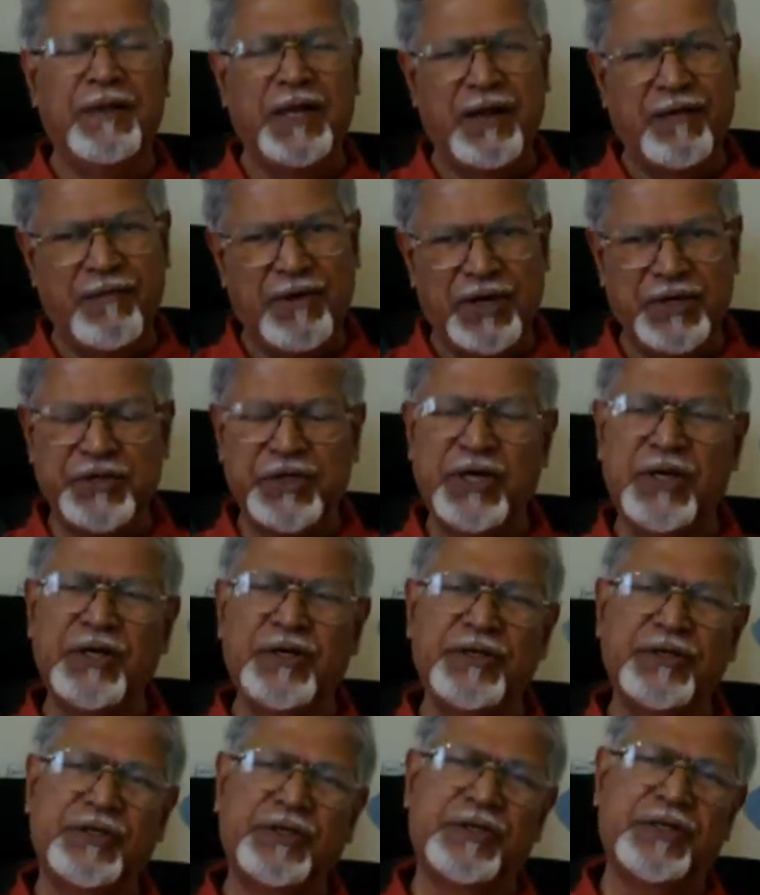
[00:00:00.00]
There were
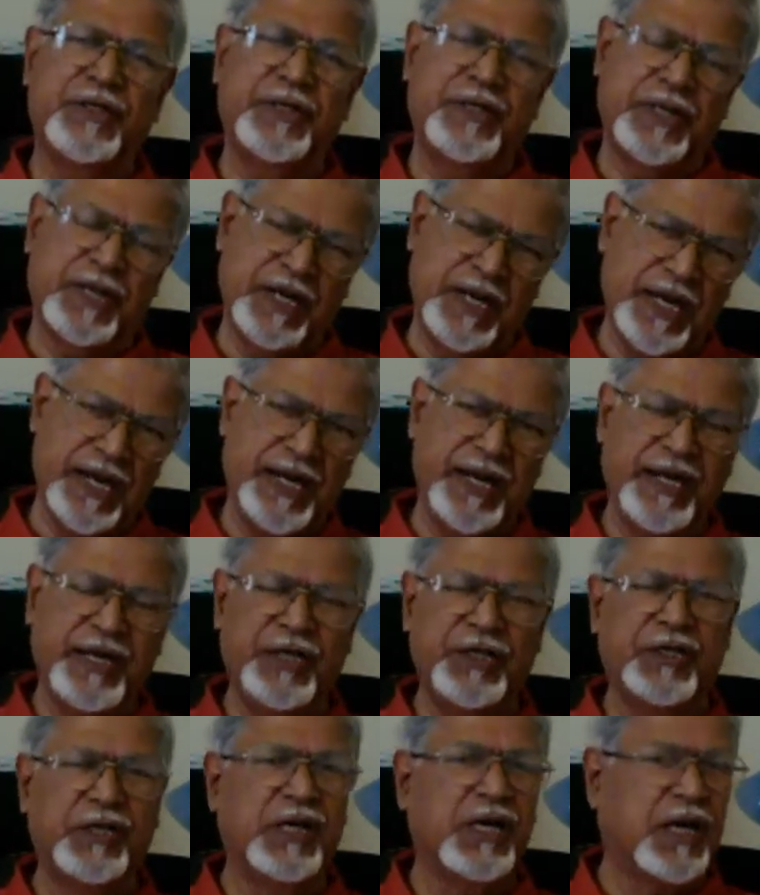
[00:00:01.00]
gents, the
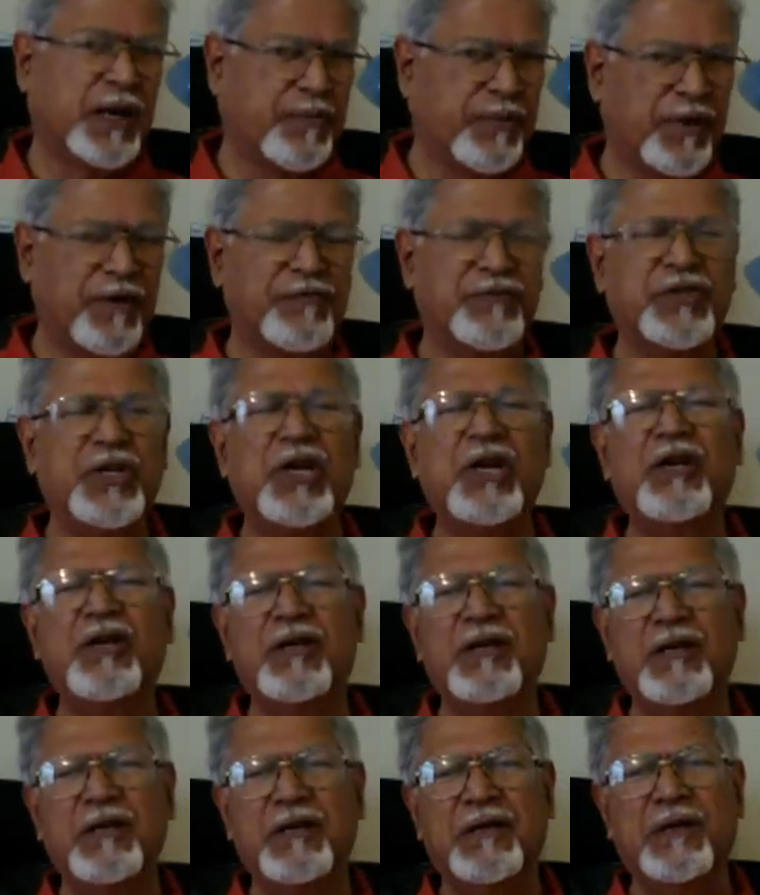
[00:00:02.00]
ladies, a couple of children,
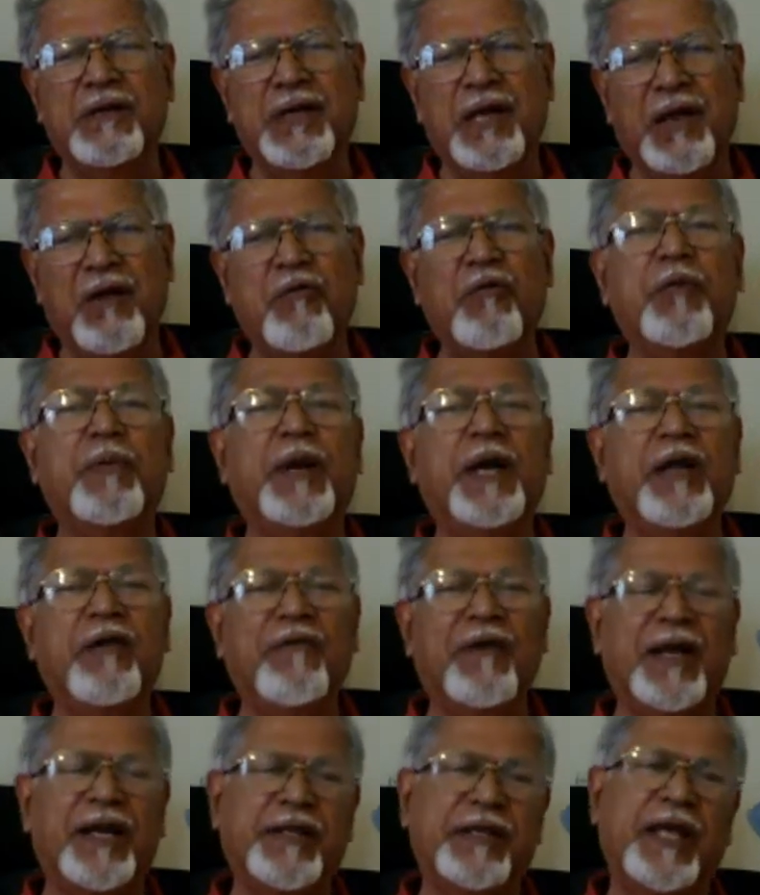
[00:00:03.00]
everybody
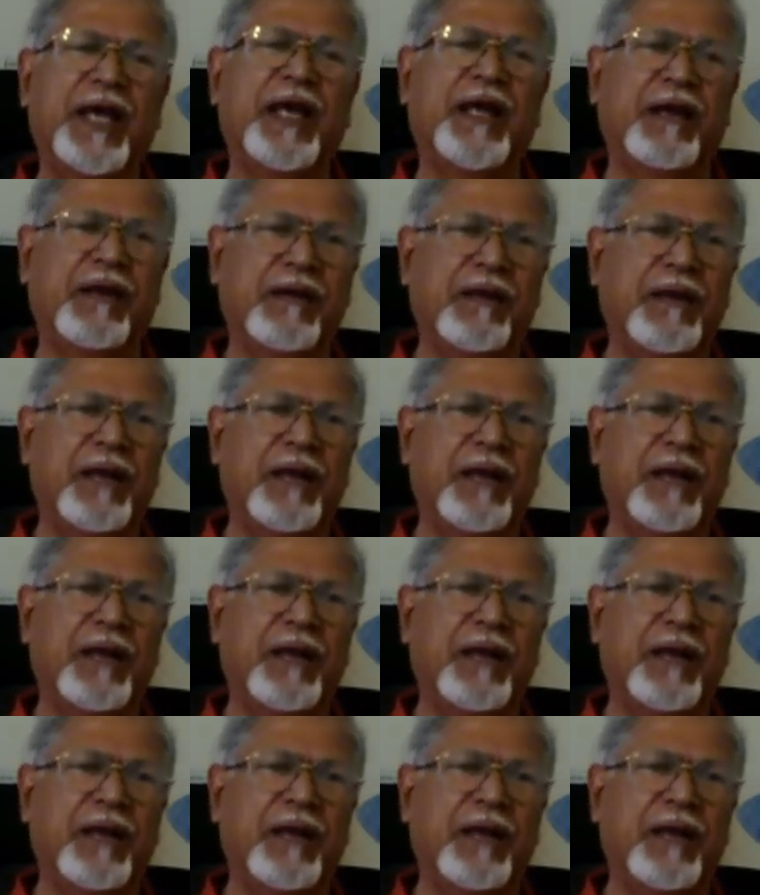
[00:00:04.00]
were there.